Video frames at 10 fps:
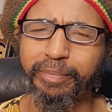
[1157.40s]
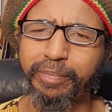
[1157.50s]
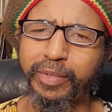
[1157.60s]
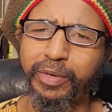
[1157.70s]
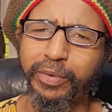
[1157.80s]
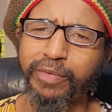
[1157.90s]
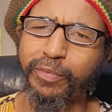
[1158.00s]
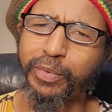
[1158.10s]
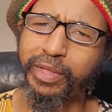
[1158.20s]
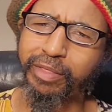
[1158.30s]
You know, even
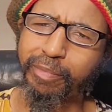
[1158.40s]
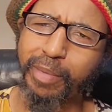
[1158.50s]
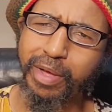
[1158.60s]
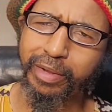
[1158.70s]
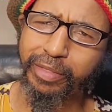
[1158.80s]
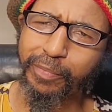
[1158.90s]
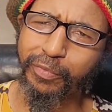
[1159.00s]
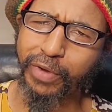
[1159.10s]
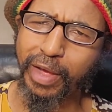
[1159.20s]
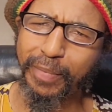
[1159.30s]
with a small
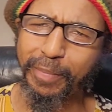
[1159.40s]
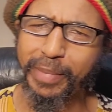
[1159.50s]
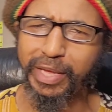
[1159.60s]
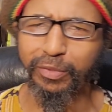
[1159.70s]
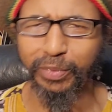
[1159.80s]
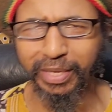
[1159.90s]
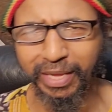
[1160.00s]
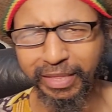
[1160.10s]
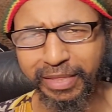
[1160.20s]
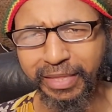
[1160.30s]
subscriber base, we
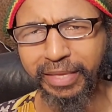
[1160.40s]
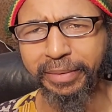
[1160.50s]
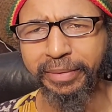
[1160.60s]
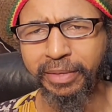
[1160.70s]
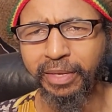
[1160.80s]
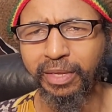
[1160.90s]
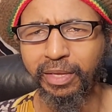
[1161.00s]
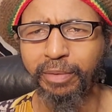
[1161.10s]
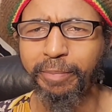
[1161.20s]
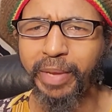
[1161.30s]
can still
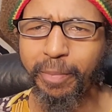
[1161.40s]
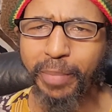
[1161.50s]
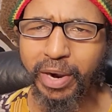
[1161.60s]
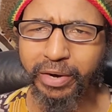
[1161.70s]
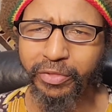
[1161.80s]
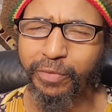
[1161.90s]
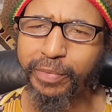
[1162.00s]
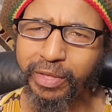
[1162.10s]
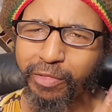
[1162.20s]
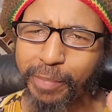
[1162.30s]
make partnerships
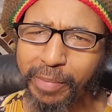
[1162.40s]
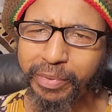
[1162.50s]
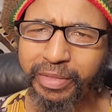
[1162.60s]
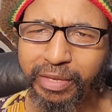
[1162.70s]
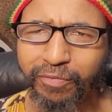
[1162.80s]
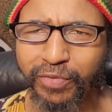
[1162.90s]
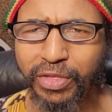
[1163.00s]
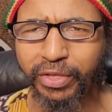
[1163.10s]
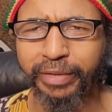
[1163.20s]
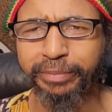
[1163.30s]
because people see the
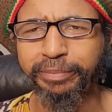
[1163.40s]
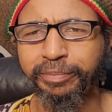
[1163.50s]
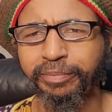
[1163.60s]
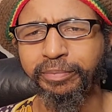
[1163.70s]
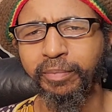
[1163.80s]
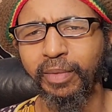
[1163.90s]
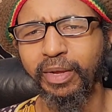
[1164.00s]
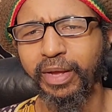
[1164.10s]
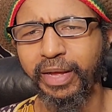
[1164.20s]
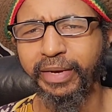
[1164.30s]
vision
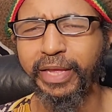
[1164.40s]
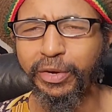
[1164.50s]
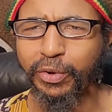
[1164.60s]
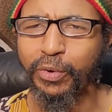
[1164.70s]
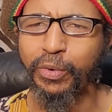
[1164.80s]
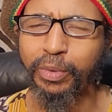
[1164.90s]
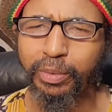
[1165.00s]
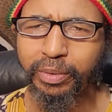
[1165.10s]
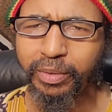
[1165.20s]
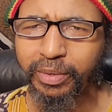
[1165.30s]
and they know
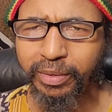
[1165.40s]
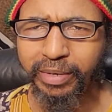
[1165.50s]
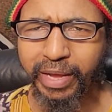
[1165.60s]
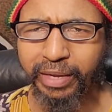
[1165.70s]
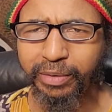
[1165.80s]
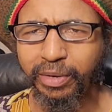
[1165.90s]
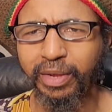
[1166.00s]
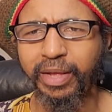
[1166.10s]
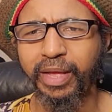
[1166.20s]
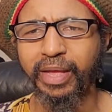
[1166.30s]
that
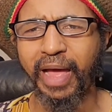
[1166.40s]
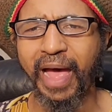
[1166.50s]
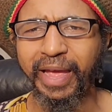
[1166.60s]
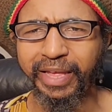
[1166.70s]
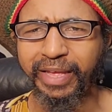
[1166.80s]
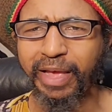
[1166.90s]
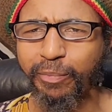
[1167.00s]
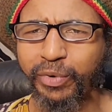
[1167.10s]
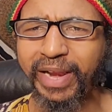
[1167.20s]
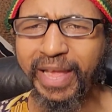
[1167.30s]
I am
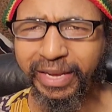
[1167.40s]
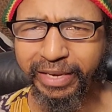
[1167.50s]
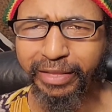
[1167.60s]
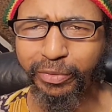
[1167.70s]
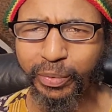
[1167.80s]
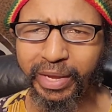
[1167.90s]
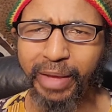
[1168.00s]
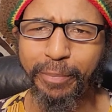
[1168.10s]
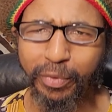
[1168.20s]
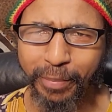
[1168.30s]
relentless when I
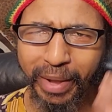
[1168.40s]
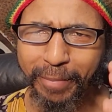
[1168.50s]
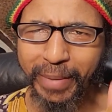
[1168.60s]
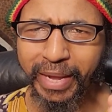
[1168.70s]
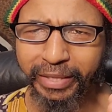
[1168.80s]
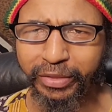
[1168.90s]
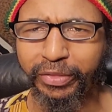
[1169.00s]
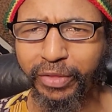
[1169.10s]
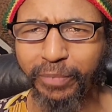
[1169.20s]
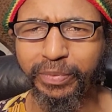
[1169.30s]
put my mind to
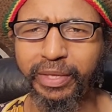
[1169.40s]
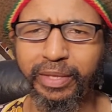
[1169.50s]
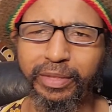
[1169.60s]
something.